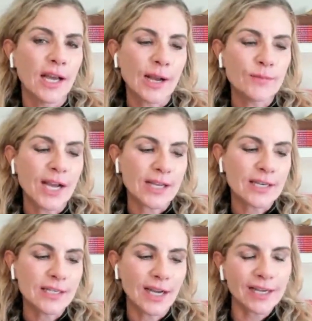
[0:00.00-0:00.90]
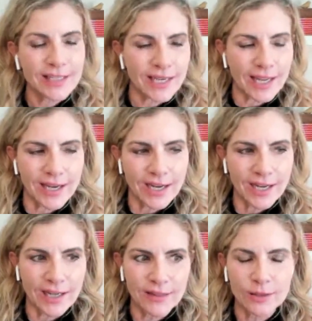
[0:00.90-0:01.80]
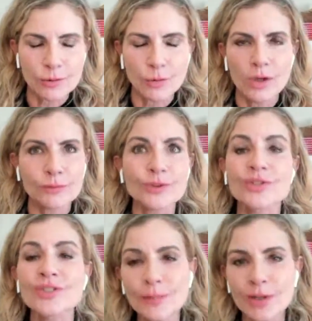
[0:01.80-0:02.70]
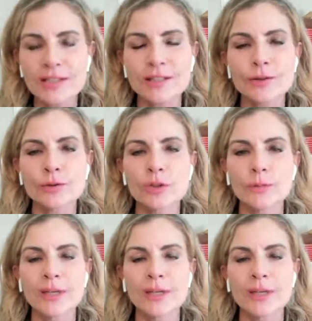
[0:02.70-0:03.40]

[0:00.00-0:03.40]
I'm not knocking AI. I think it's a wonderful summarizing tool,